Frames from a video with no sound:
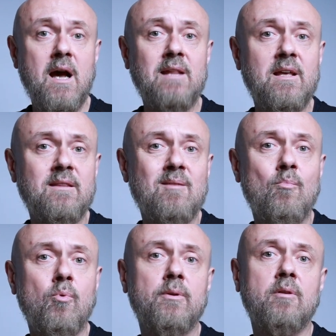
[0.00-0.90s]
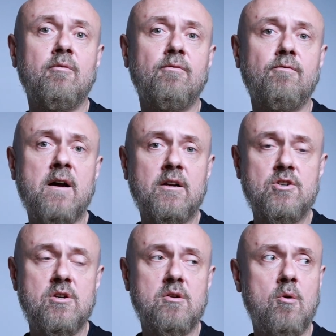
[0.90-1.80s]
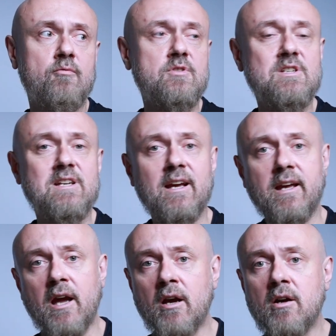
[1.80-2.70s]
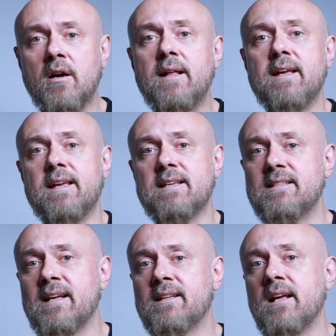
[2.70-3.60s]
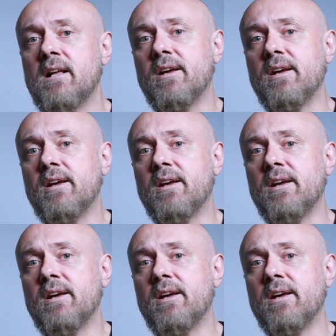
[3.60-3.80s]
Another important function of Jie Geng is that